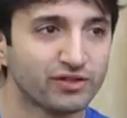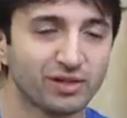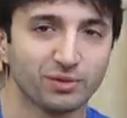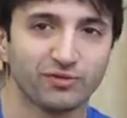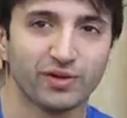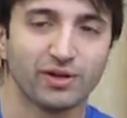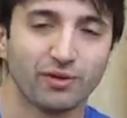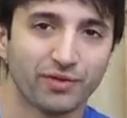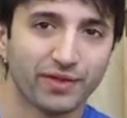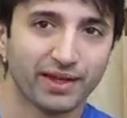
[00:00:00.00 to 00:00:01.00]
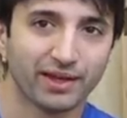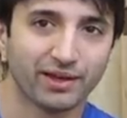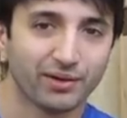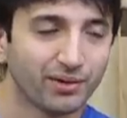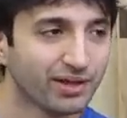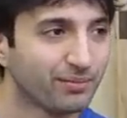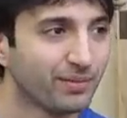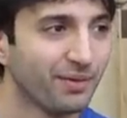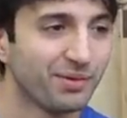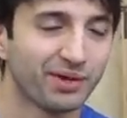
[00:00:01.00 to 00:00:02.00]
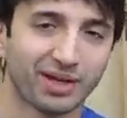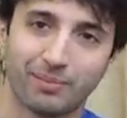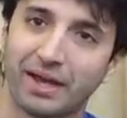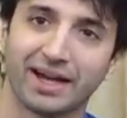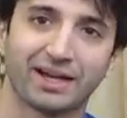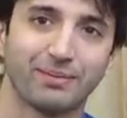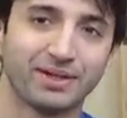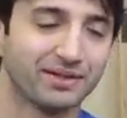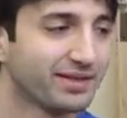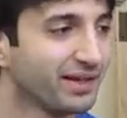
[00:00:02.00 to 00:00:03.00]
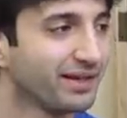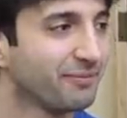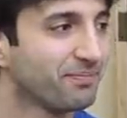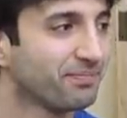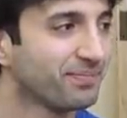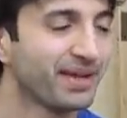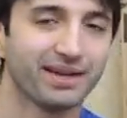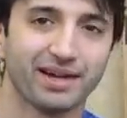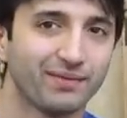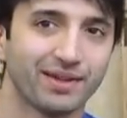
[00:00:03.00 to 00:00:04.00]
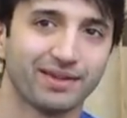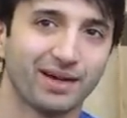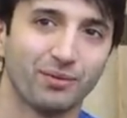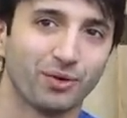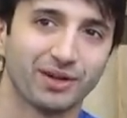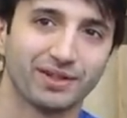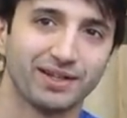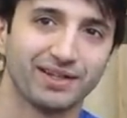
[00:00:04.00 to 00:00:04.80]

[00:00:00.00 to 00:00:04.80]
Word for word: summary video thing. That'll be when I get back because, uh, yeah, I haven't had time to work on that